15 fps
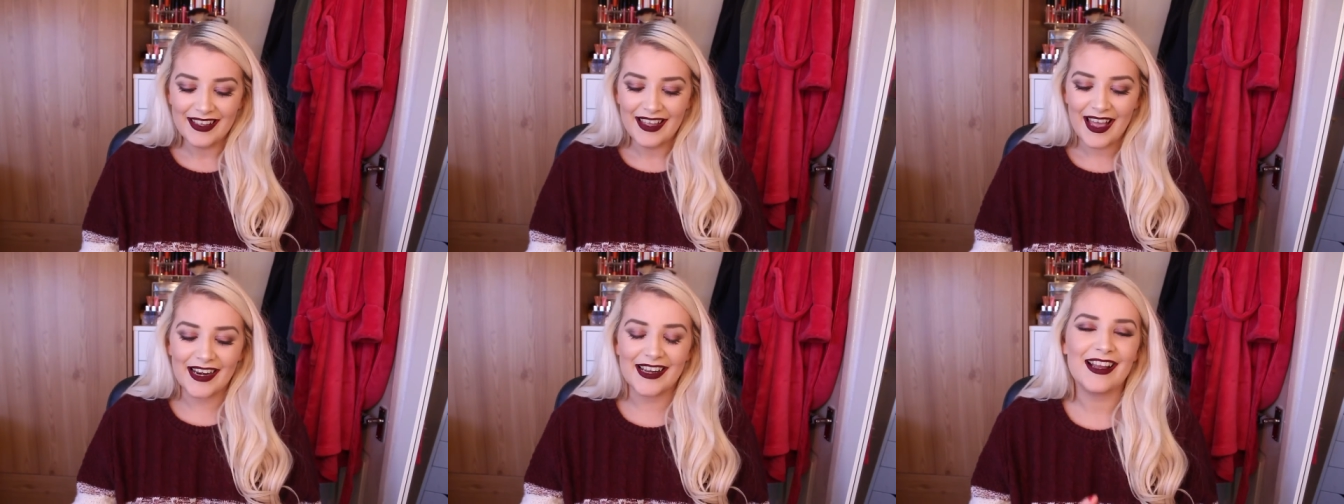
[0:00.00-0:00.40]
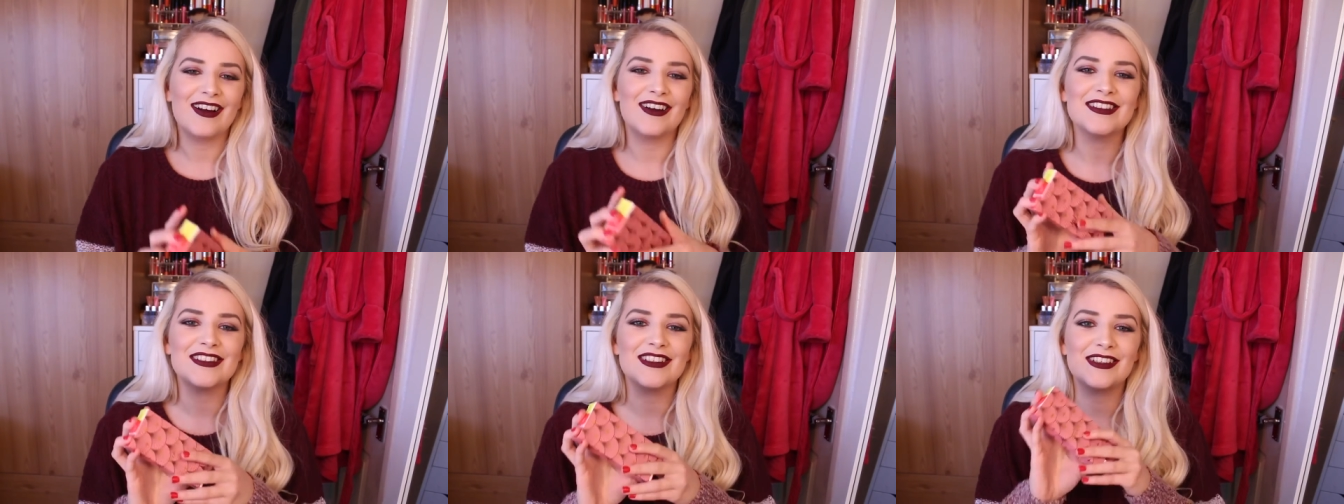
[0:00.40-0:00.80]
And I
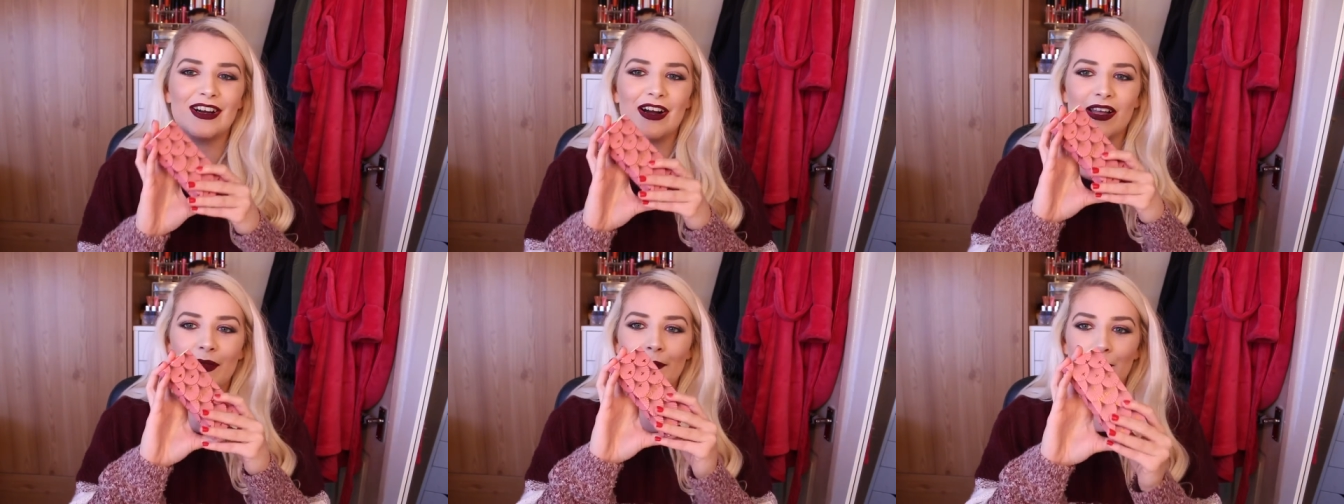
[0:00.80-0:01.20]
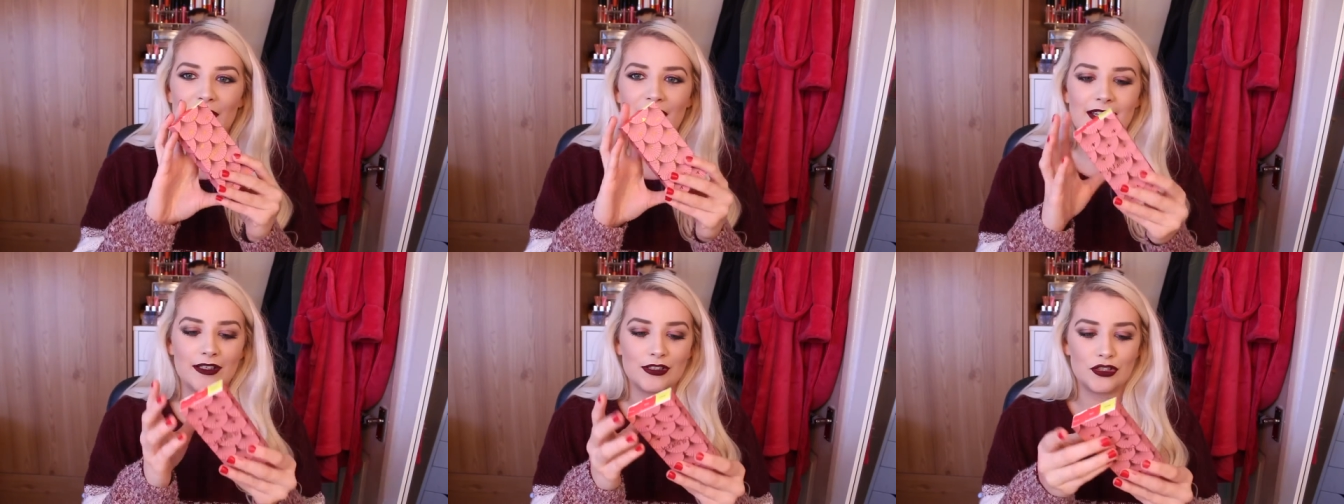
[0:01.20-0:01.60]
also got a
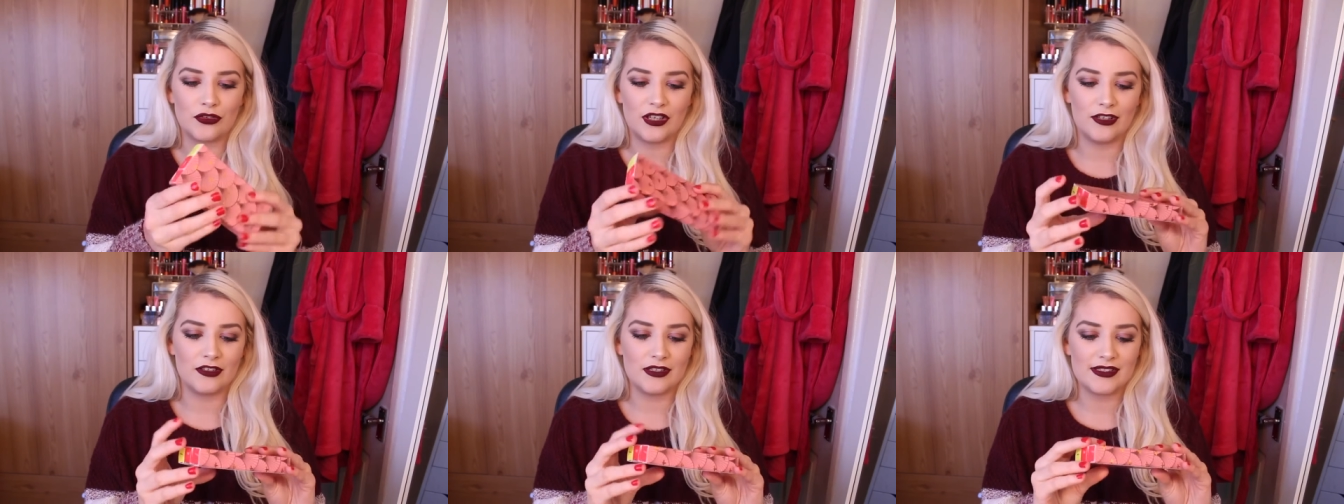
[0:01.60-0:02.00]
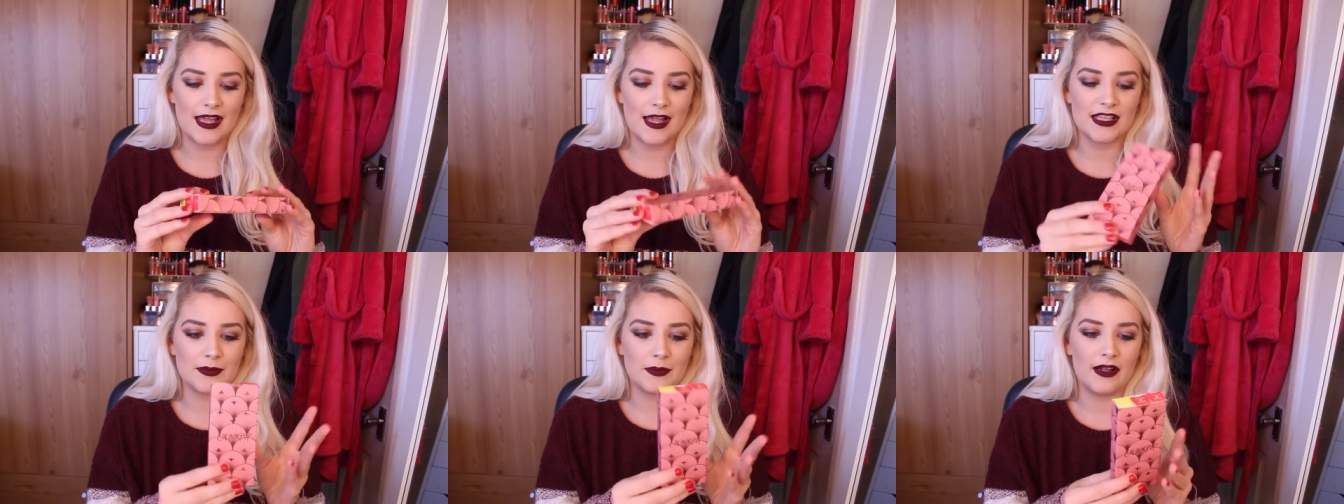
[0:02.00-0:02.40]
big trio
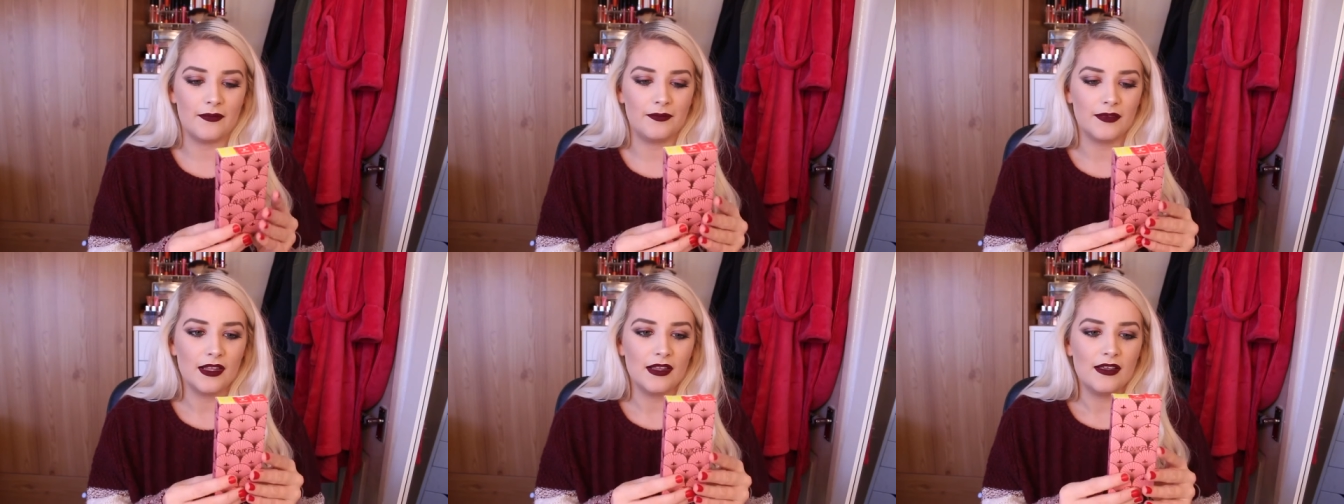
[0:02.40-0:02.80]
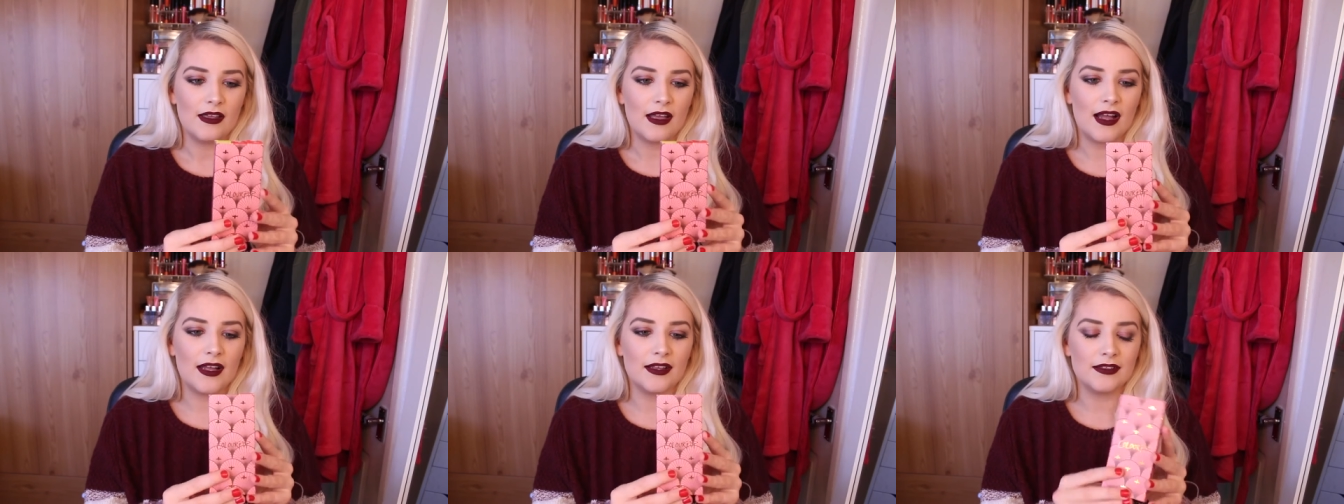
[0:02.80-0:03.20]
set as well,
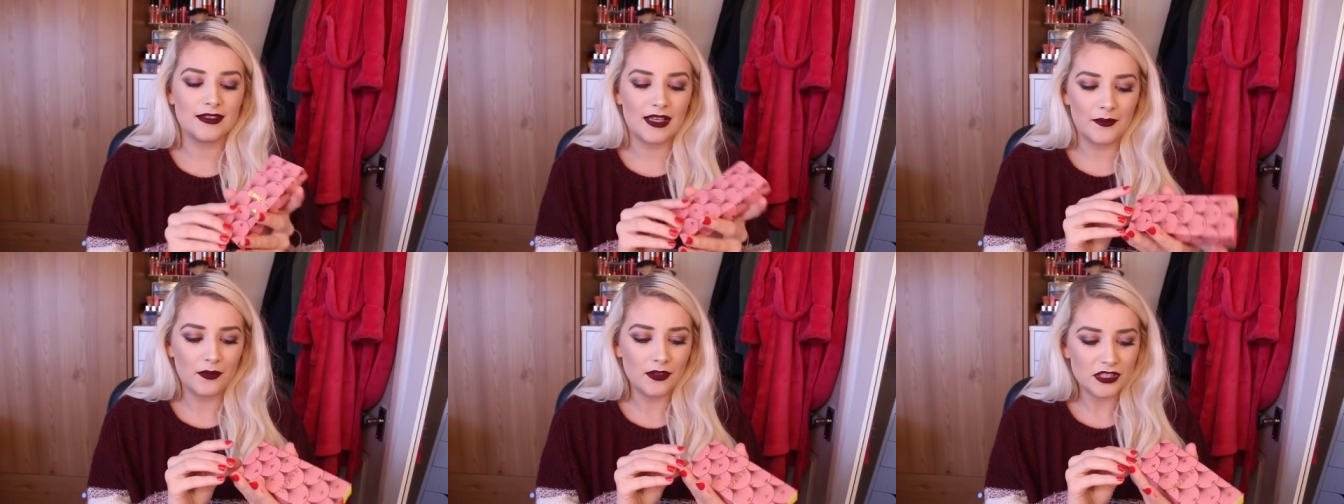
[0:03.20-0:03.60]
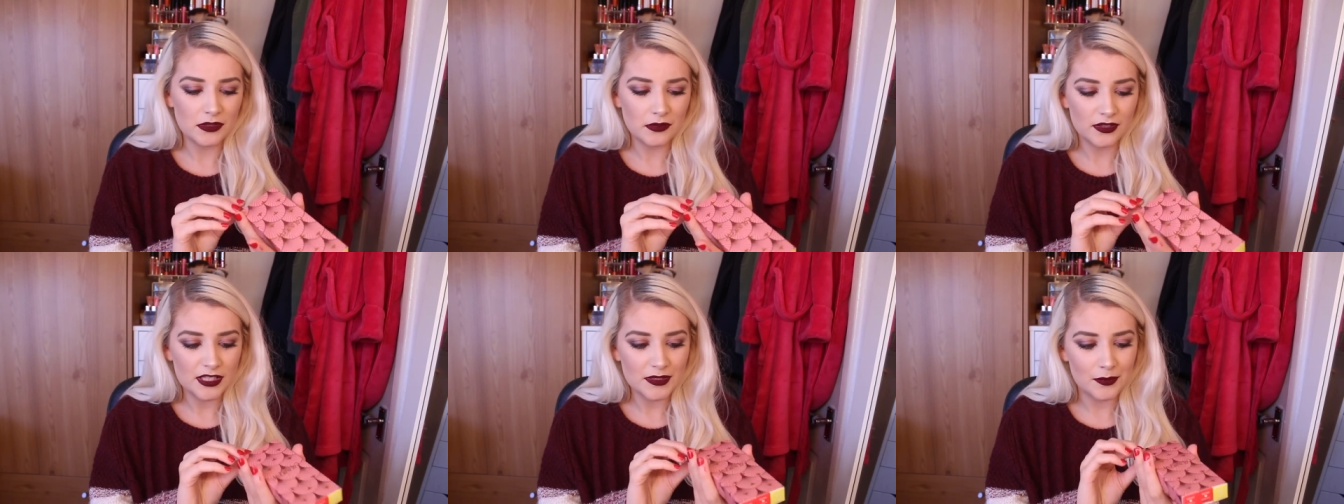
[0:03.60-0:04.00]
and I'm not
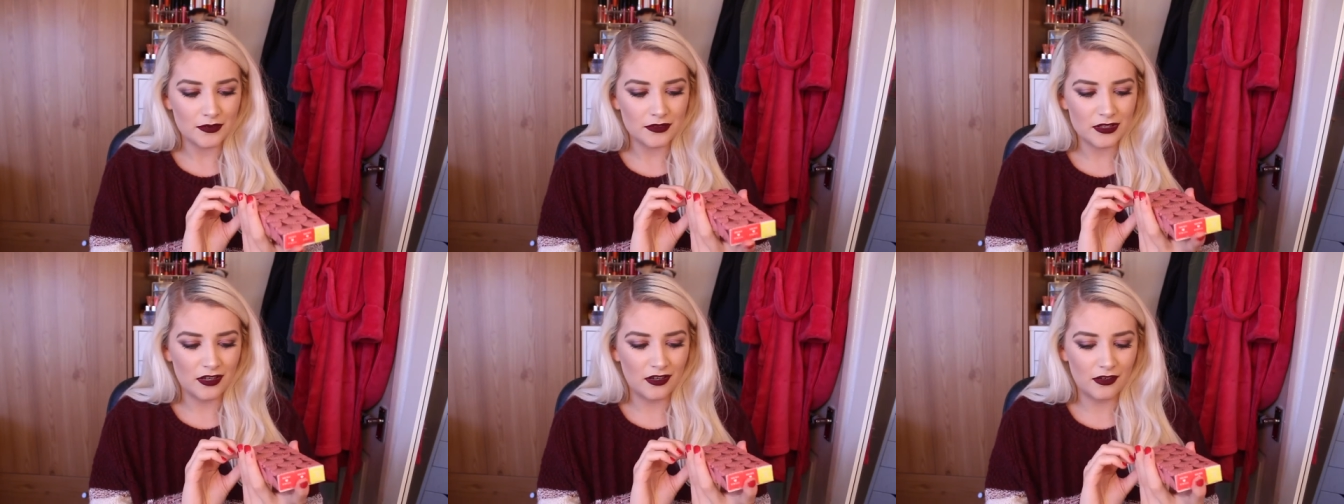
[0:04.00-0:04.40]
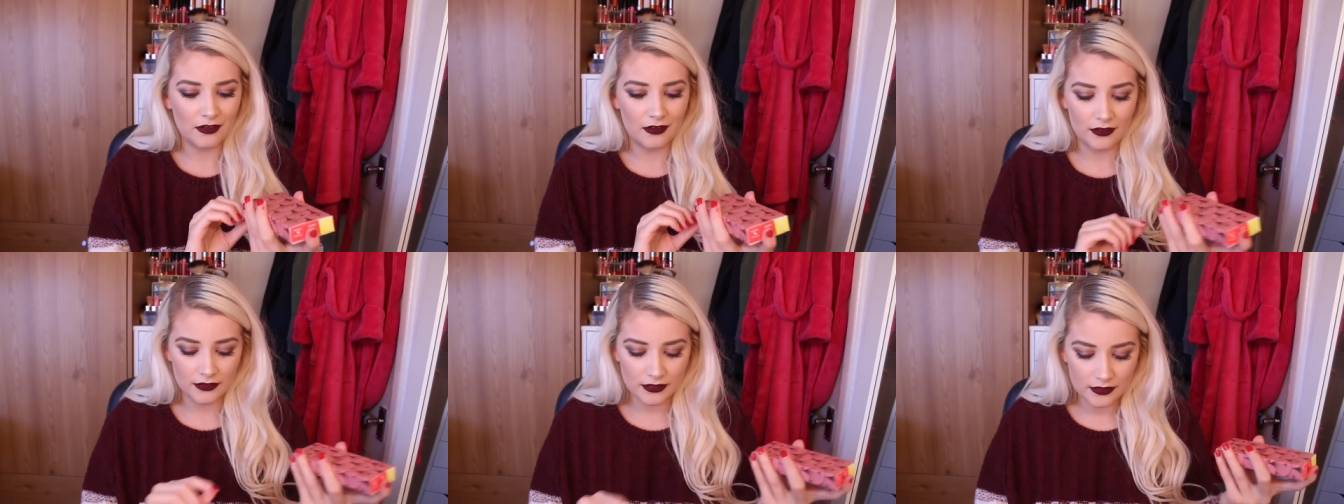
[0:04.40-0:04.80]
sure what this one's
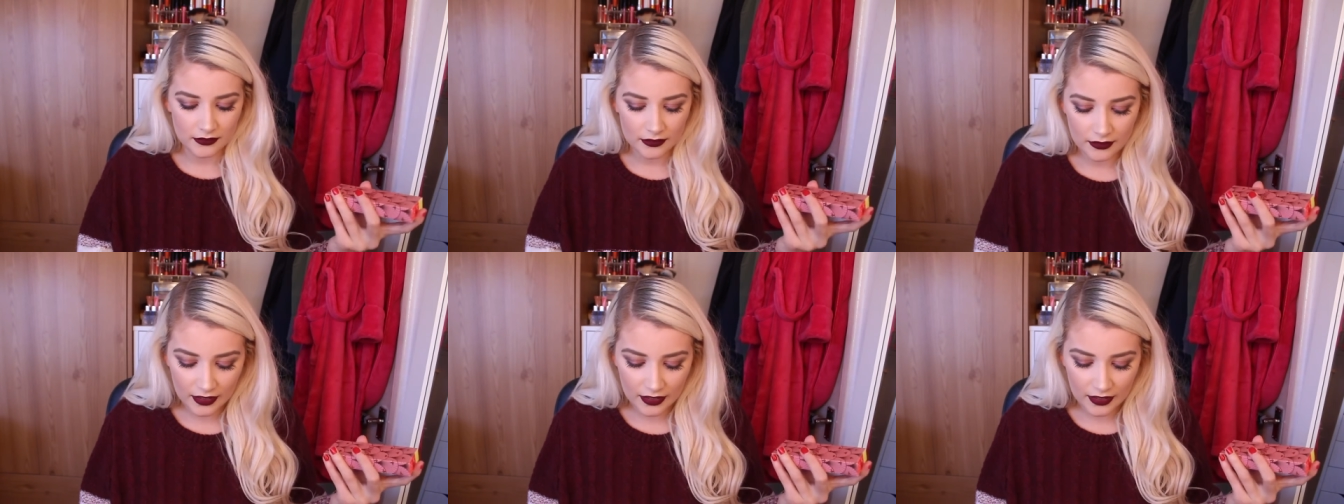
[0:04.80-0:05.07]
called.